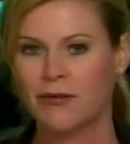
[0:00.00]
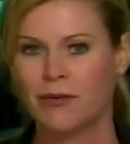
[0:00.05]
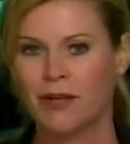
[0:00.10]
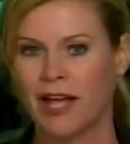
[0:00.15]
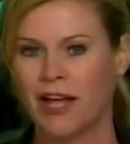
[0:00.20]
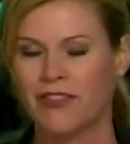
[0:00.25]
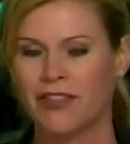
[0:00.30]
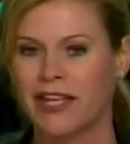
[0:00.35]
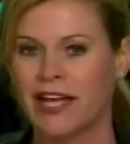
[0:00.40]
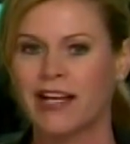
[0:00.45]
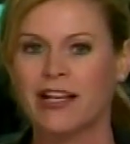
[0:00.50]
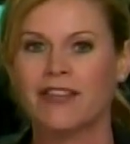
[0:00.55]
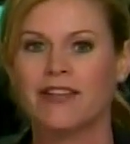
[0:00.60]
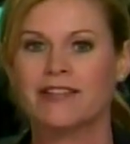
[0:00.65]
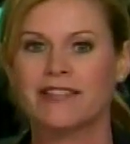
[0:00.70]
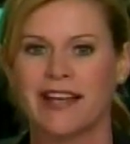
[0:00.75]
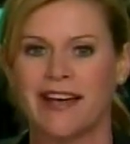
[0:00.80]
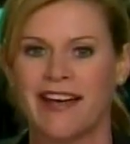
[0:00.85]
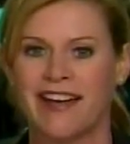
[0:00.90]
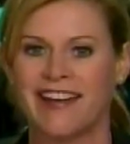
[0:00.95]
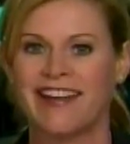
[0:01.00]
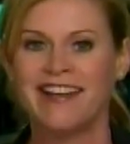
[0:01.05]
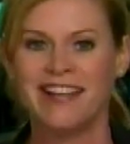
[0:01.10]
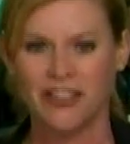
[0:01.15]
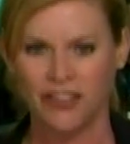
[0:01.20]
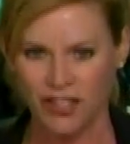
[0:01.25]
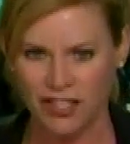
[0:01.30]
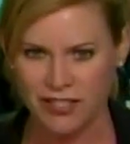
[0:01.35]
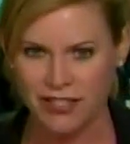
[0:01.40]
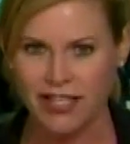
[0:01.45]
At the end of the day,
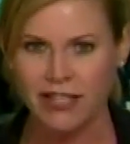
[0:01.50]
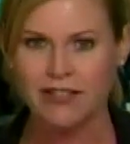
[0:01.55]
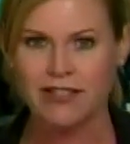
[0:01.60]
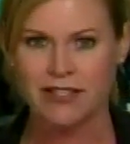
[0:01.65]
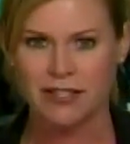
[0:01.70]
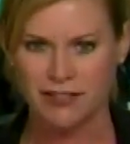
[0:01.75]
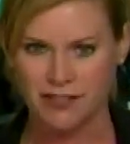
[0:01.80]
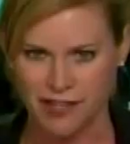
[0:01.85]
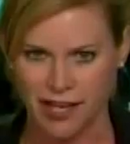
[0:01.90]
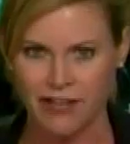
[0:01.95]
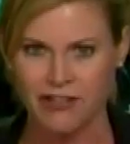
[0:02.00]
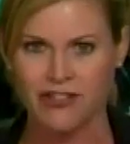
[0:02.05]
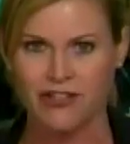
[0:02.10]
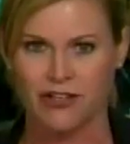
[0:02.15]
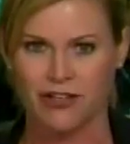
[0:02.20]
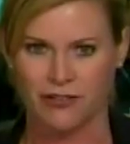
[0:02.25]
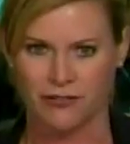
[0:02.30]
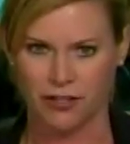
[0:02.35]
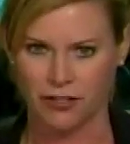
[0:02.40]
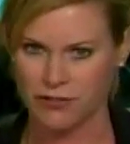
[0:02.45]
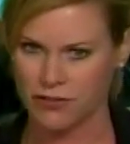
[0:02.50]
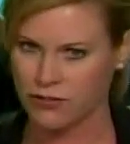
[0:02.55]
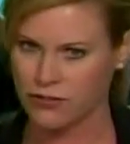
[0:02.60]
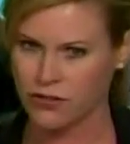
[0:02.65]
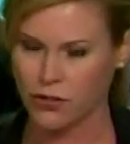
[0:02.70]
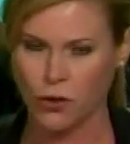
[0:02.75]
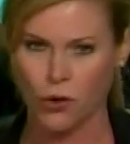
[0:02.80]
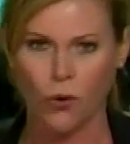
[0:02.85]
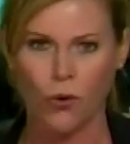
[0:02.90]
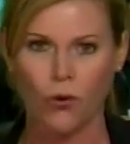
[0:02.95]
this is the center. This is
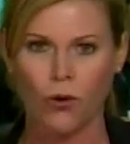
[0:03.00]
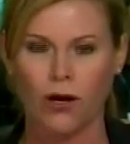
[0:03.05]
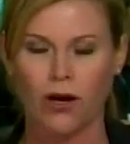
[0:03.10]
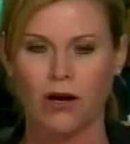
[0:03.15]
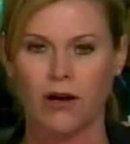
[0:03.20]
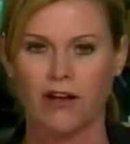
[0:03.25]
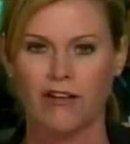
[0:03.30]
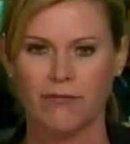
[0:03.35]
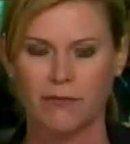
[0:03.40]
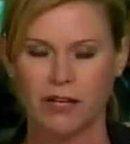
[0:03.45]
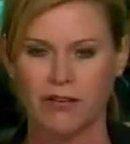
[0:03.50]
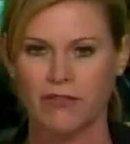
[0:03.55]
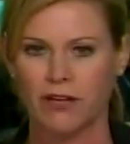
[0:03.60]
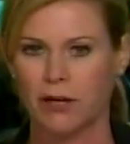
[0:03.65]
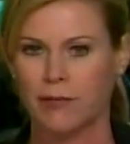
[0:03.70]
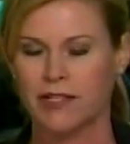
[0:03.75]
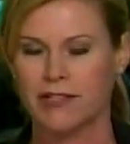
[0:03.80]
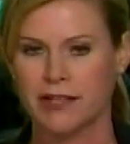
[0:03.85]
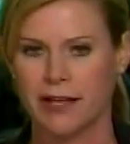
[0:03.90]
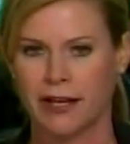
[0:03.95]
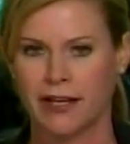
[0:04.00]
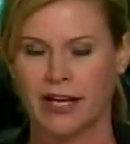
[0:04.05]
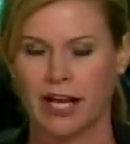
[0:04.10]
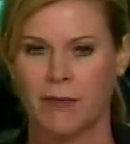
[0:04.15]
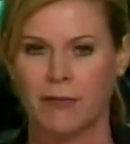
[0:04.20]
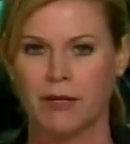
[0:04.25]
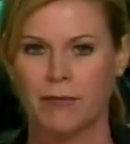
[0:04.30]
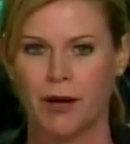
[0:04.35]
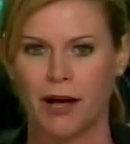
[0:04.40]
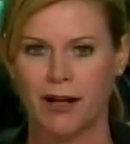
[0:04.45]
the core of Mitt Romney's
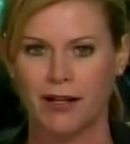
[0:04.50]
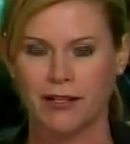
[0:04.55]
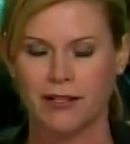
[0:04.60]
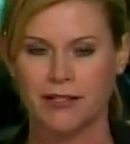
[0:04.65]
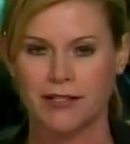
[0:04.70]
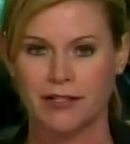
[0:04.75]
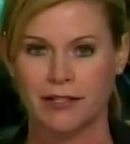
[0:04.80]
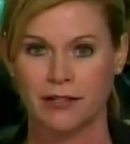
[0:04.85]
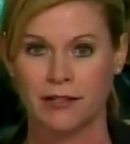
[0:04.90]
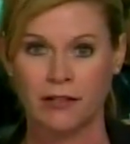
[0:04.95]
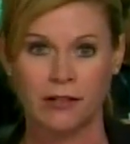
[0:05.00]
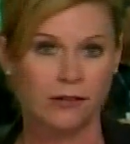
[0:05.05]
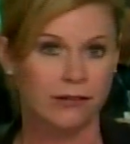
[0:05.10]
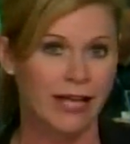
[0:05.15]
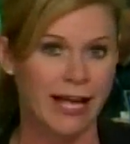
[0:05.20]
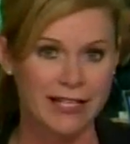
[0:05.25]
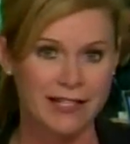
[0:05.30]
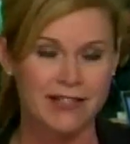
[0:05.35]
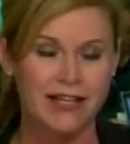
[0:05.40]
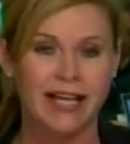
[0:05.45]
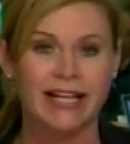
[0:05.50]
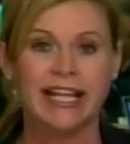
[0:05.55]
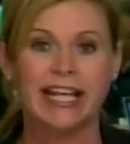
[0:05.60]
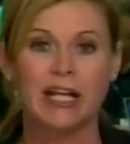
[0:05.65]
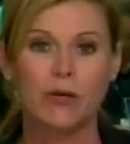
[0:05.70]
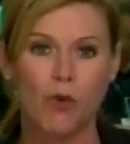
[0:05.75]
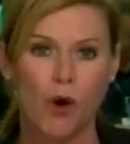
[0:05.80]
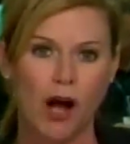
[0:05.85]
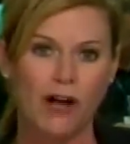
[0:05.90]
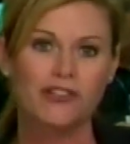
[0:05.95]
economic policy. Last night,
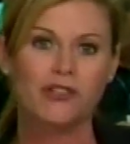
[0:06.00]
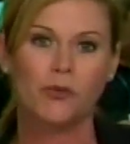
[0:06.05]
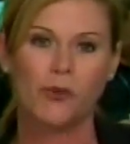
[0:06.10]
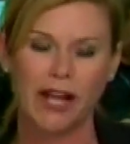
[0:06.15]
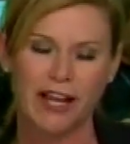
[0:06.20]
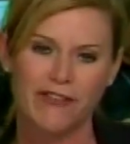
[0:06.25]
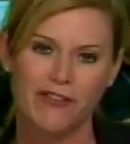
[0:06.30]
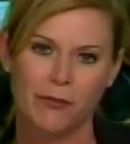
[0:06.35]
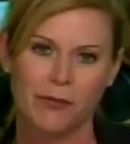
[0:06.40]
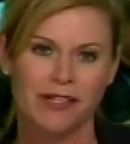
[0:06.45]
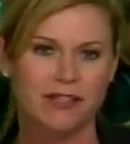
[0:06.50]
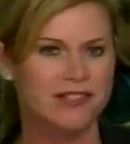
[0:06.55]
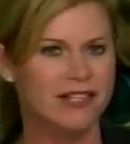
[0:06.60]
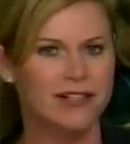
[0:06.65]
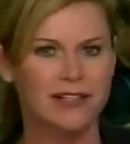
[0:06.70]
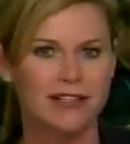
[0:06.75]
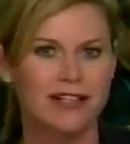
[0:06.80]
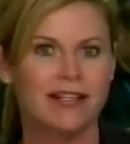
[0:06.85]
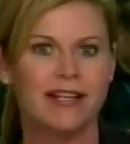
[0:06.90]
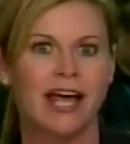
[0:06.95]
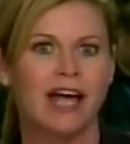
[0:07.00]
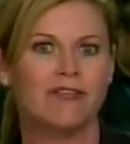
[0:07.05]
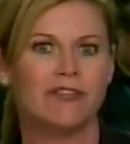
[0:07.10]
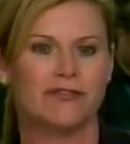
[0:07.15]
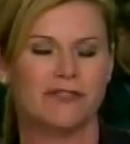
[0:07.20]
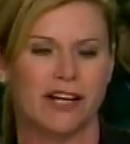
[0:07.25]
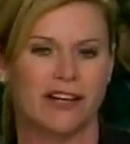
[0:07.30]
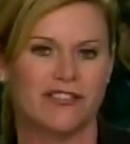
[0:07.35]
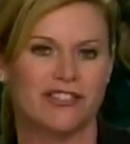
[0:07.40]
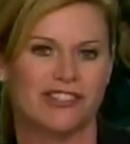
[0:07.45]
he walked away from it and said he didn't have a
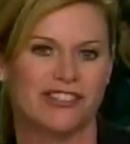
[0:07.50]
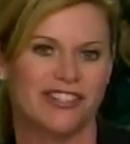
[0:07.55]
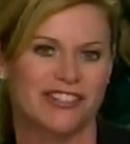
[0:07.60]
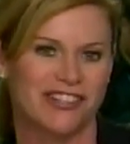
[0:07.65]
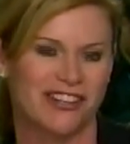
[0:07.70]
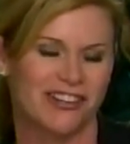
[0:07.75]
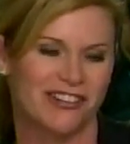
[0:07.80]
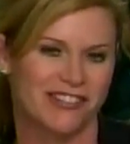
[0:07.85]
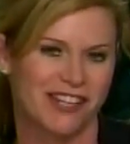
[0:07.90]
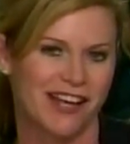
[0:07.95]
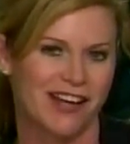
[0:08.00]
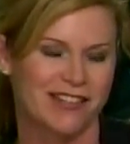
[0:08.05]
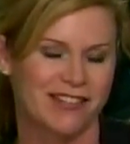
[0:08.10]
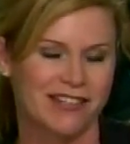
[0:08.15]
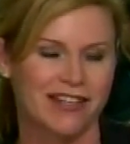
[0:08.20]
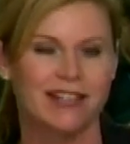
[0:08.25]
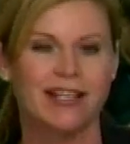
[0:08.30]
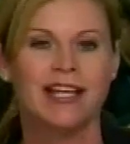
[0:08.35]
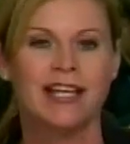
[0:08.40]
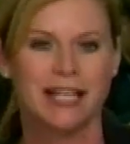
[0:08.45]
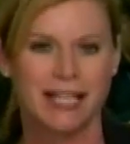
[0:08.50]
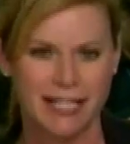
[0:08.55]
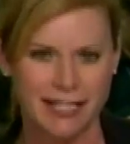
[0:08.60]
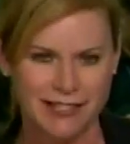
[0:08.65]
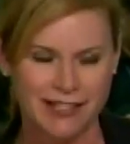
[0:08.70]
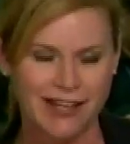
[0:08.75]
$5 trillion tax cut. He